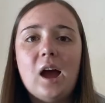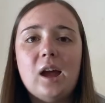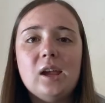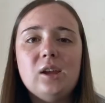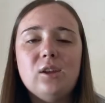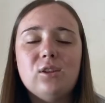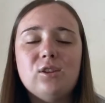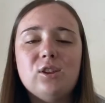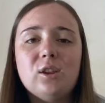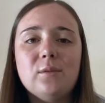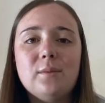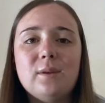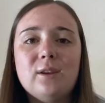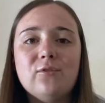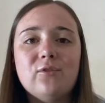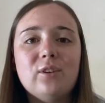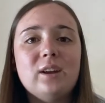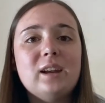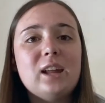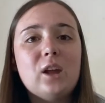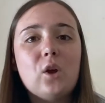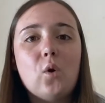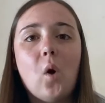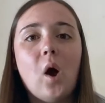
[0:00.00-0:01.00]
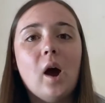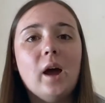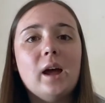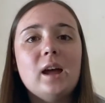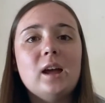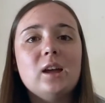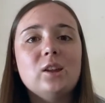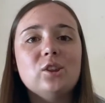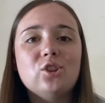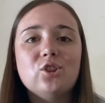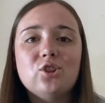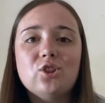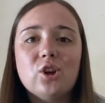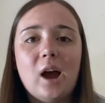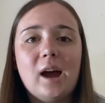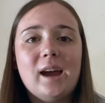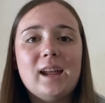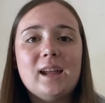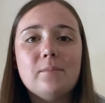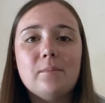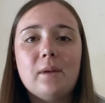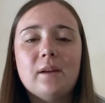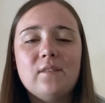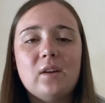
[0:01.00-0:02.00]
used to be really quiet and shy
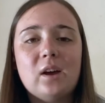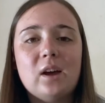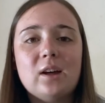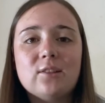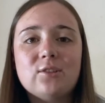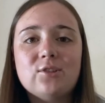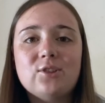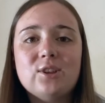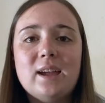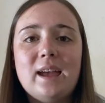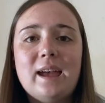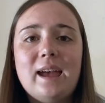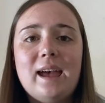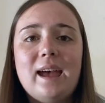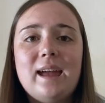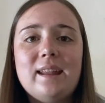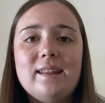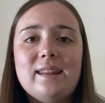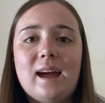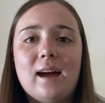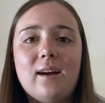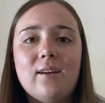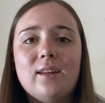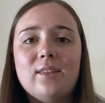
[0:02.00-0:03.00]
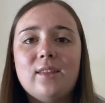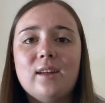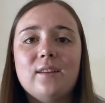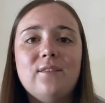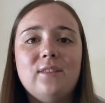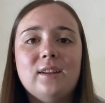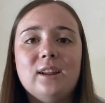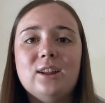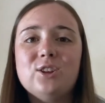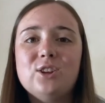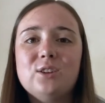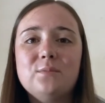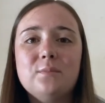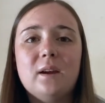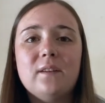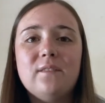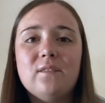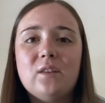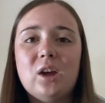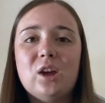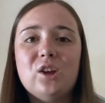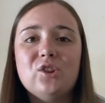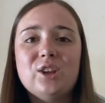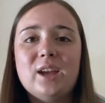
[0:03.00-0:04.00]
in my first year, and now as I finish in my
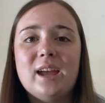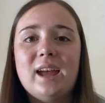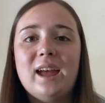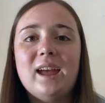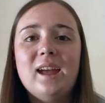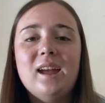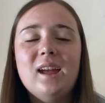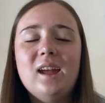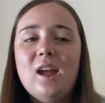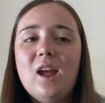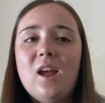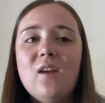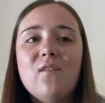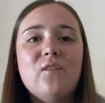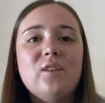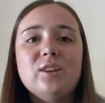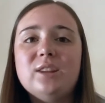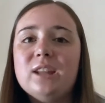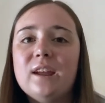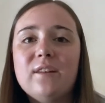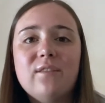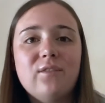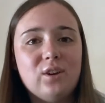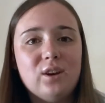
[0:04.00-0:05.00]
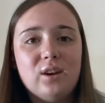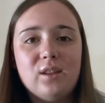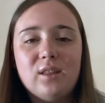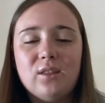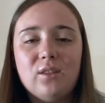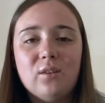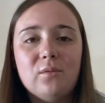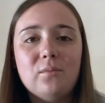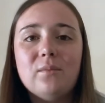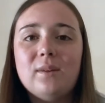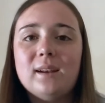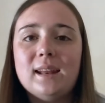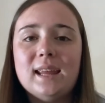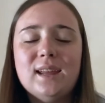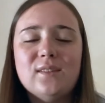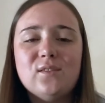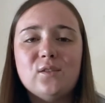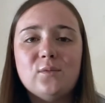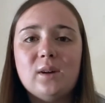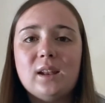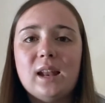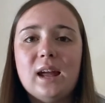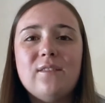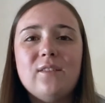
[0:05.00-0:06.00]
third year, the difference is
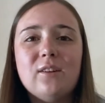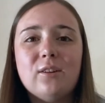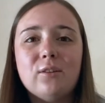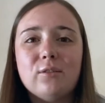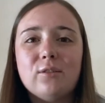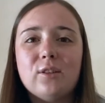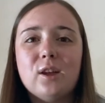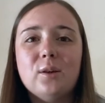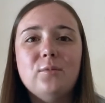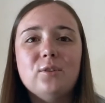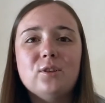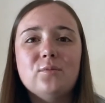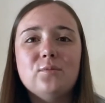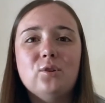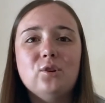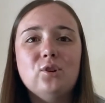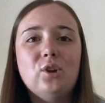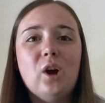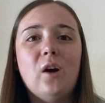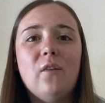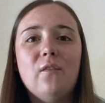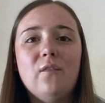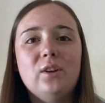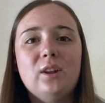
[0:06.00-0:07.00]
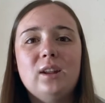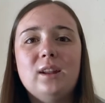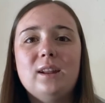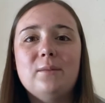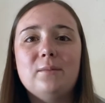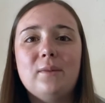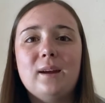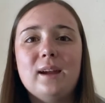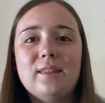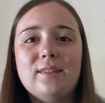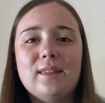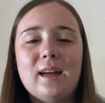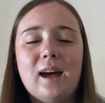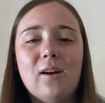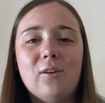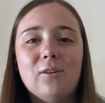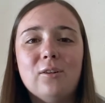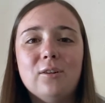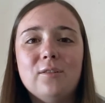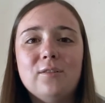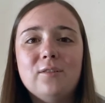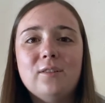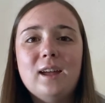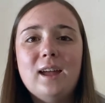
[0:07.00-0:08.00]
unbelievable. I feel so much more confident in
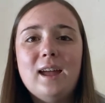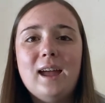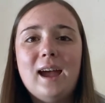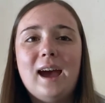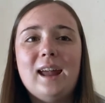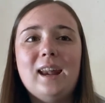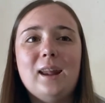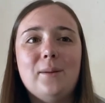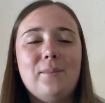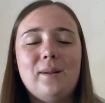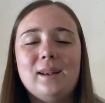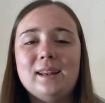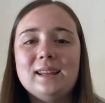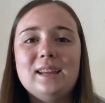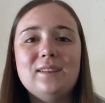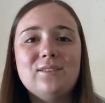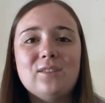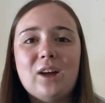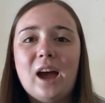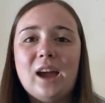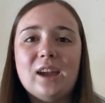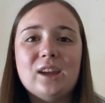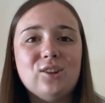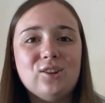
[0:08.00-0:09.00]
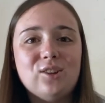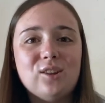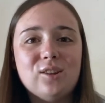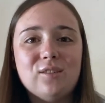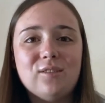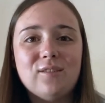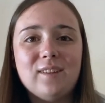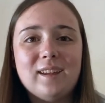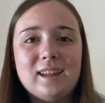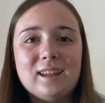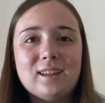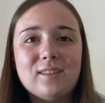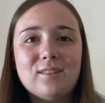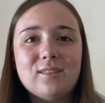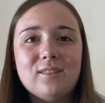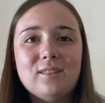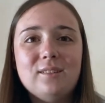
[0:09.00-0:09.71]
myself, and I believe that I can do things.